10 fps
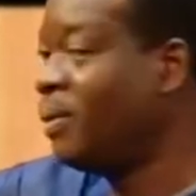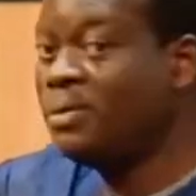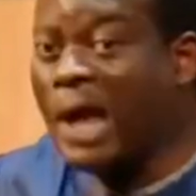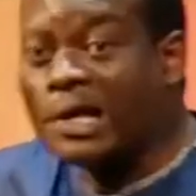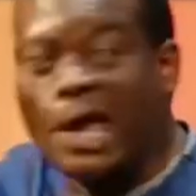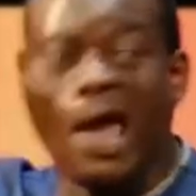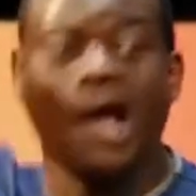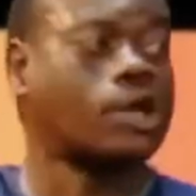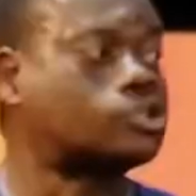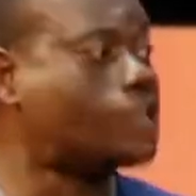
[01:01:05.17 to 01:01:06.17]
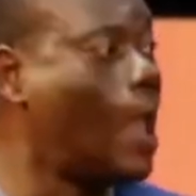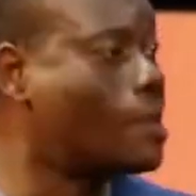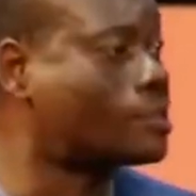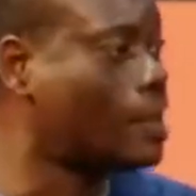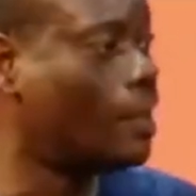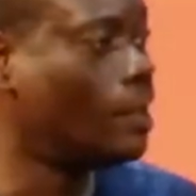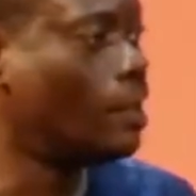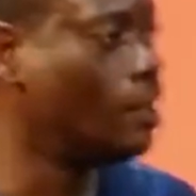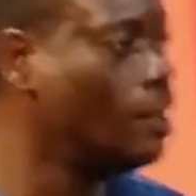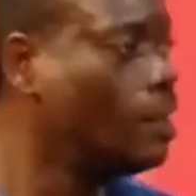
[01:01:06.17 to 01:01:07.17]
The king sent
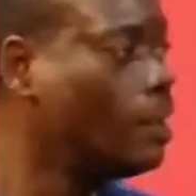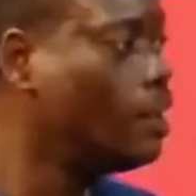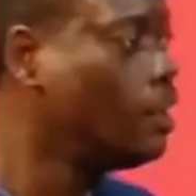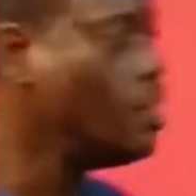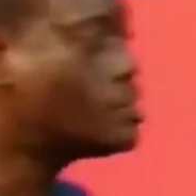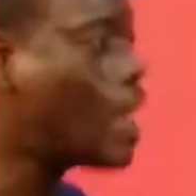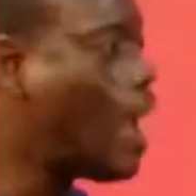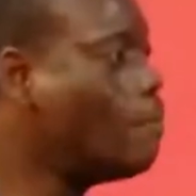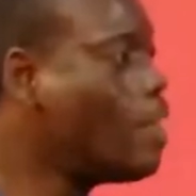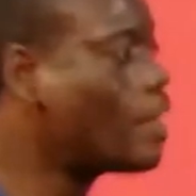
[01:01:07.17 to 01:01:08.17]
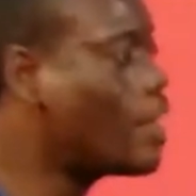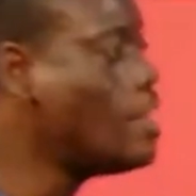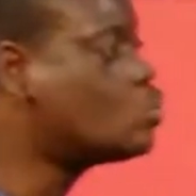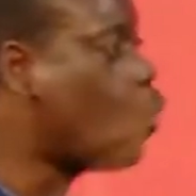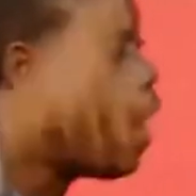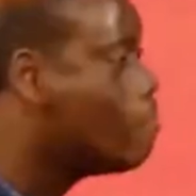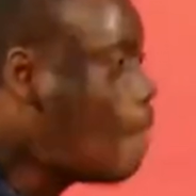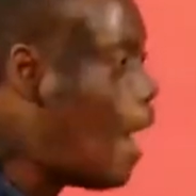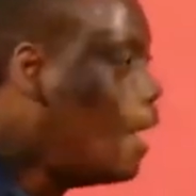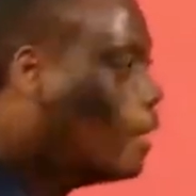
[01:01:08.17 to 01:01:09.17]
his army against one
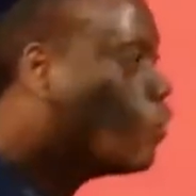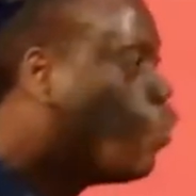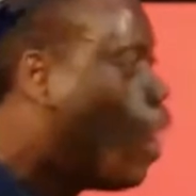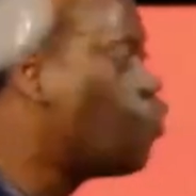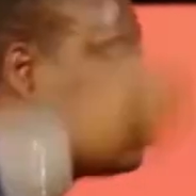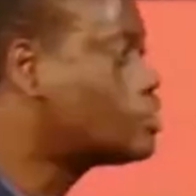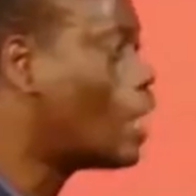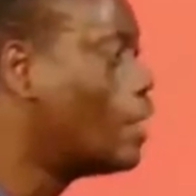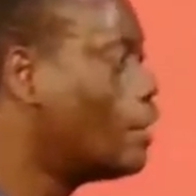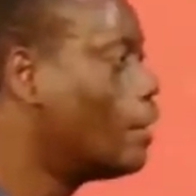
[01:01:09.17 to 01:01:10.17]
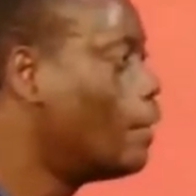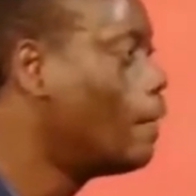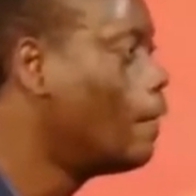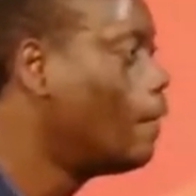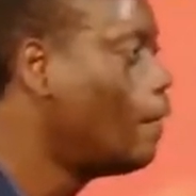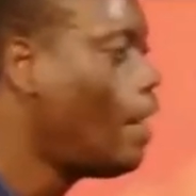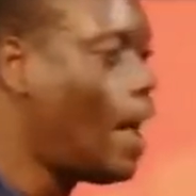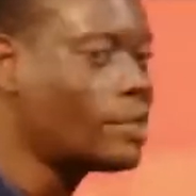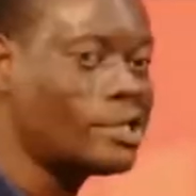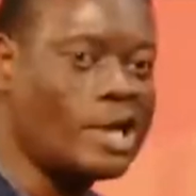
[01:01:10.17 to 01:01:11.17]
man, one watcher.
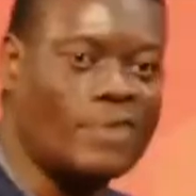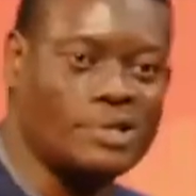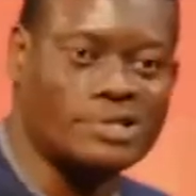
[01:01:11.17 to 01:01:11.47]
And the servant